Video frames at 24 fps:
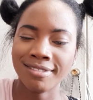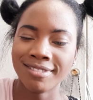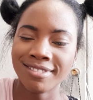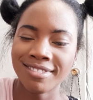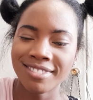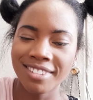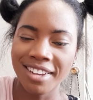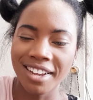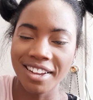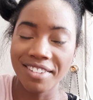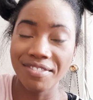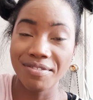
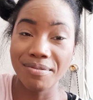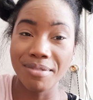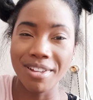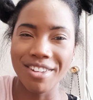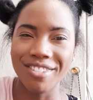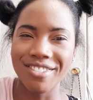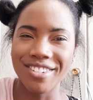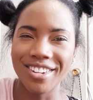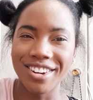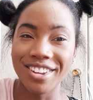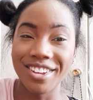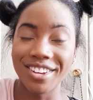I've made
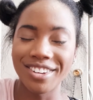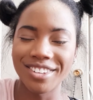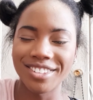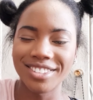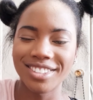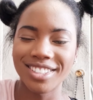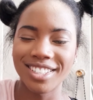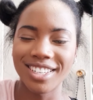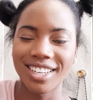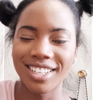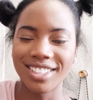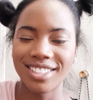videos
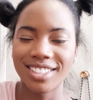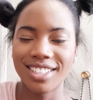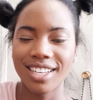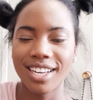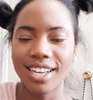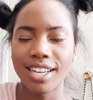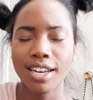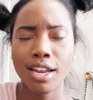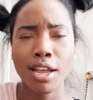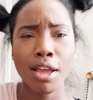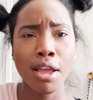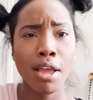and I
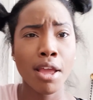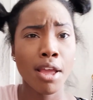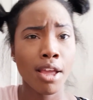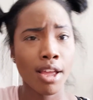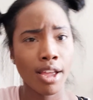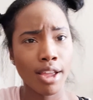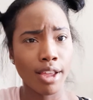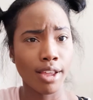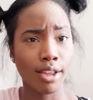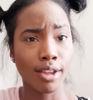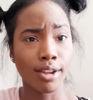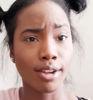said,
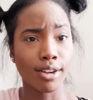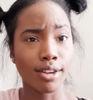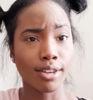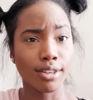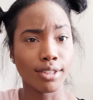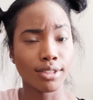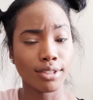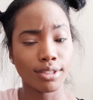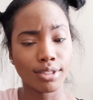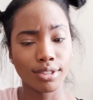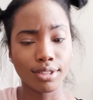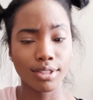hey
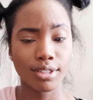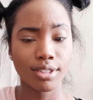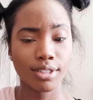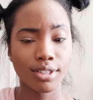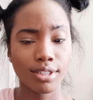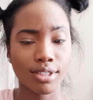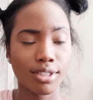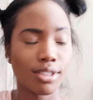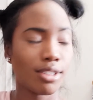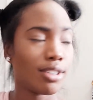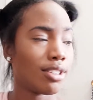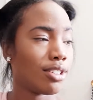guys,
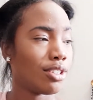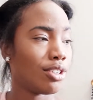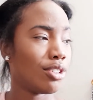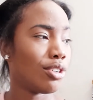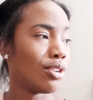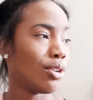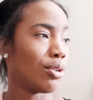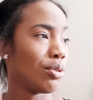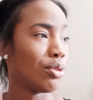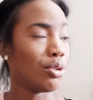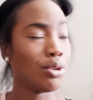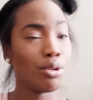
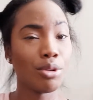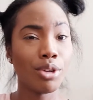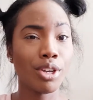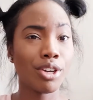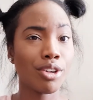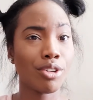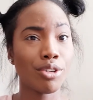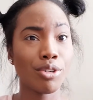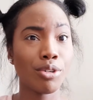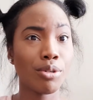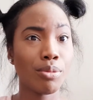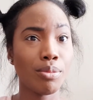new year,
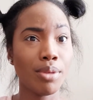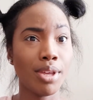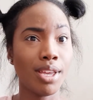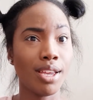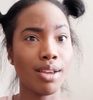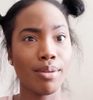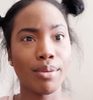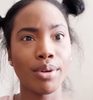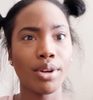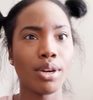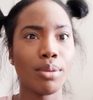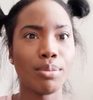new me, I'm
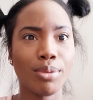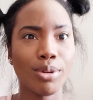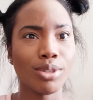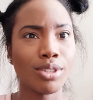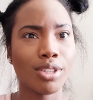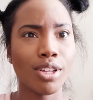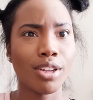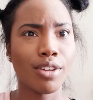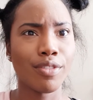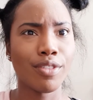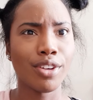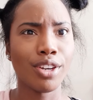gonna post a
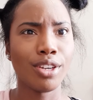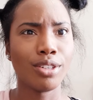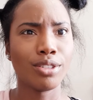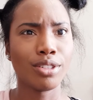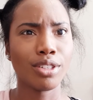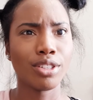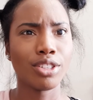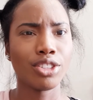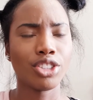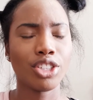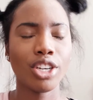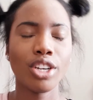lot of videos on
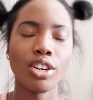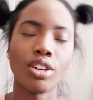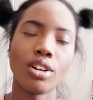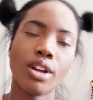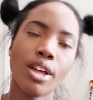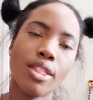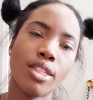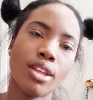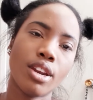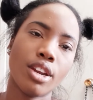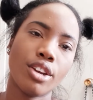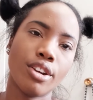this channel, and
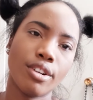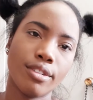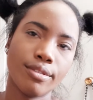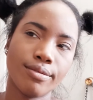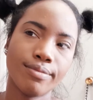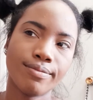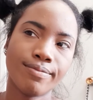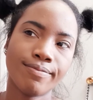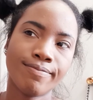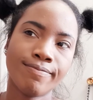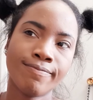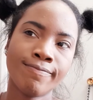then I don't.
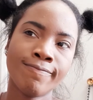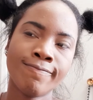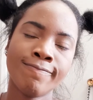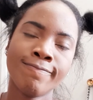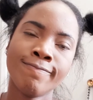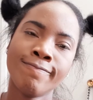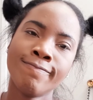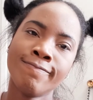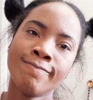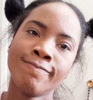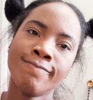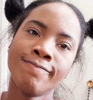
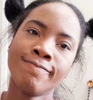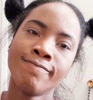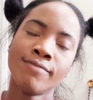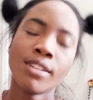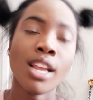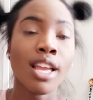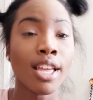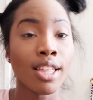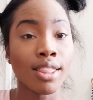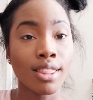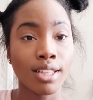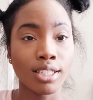
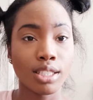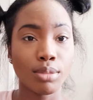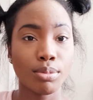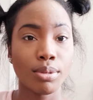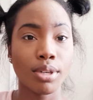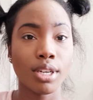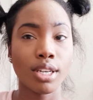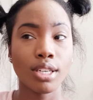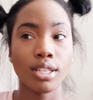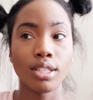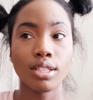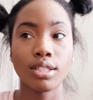And that's
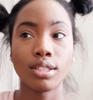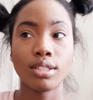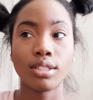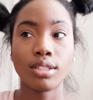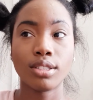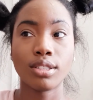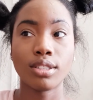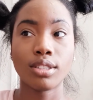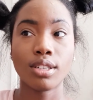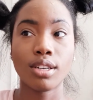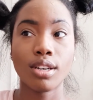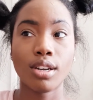
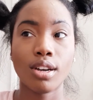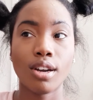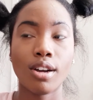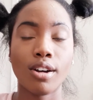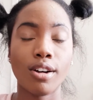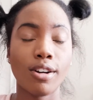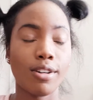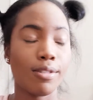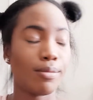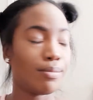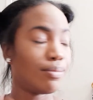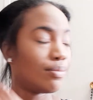because
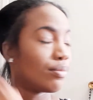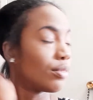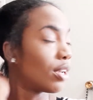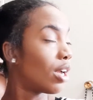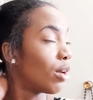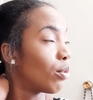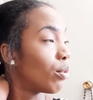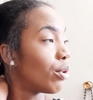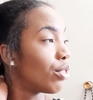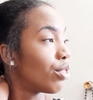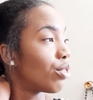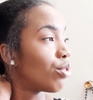I
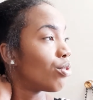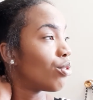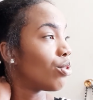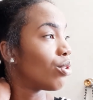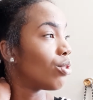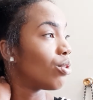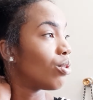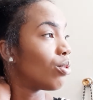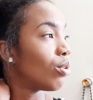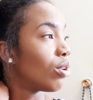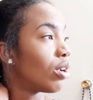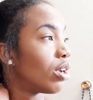went
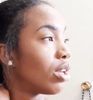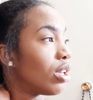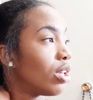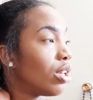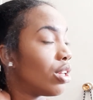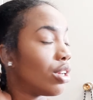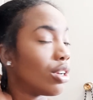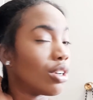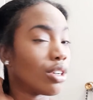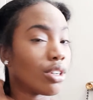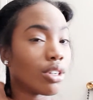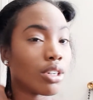through a
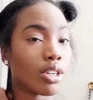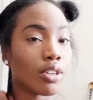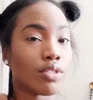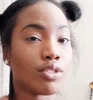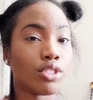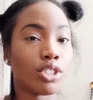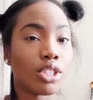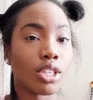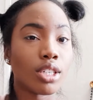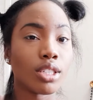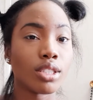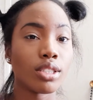year of
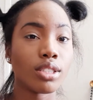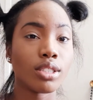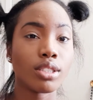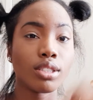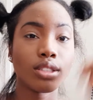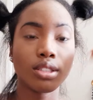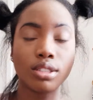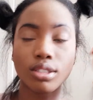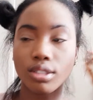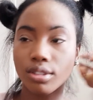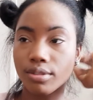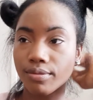
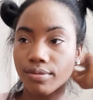just